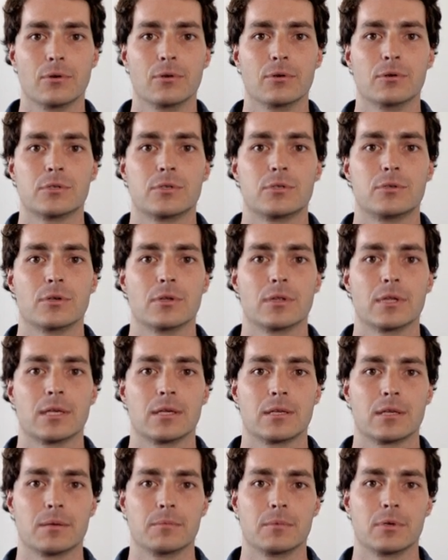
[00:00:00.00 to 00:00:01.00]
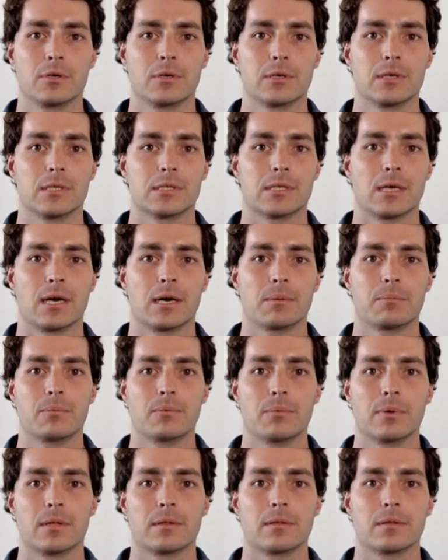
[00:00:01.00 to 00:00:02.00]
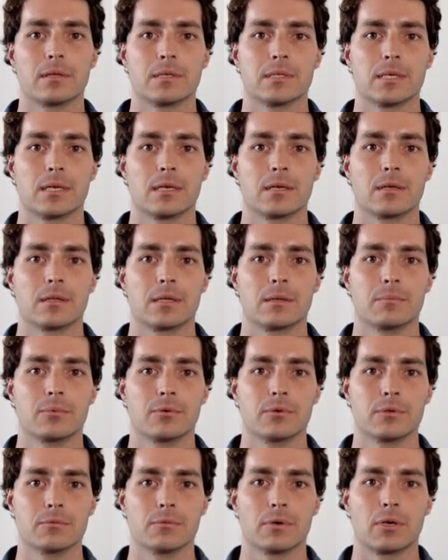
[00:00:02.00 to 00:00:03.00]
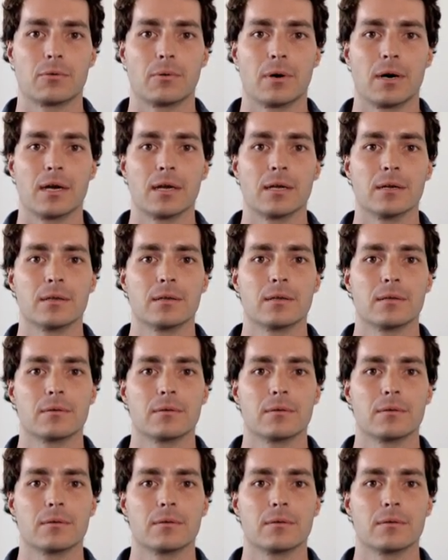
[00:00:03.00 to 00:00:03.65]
or to link communities up with the technical input required.